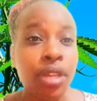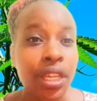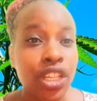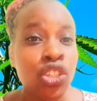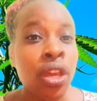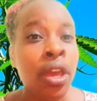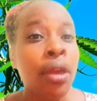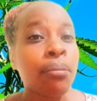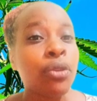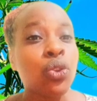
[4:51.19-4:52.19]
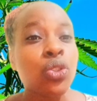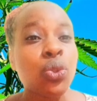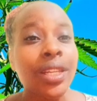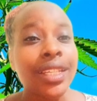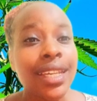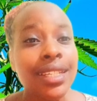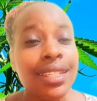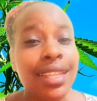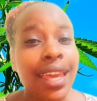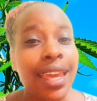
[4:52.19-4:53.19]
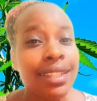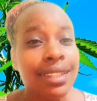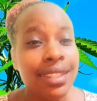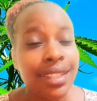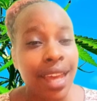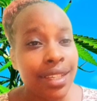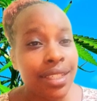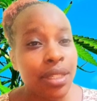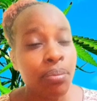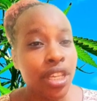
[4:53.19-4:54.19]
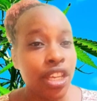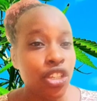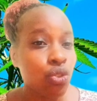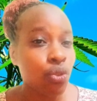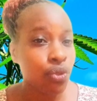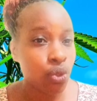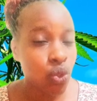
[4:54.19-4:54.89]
because you'll get the exact pH of your soil,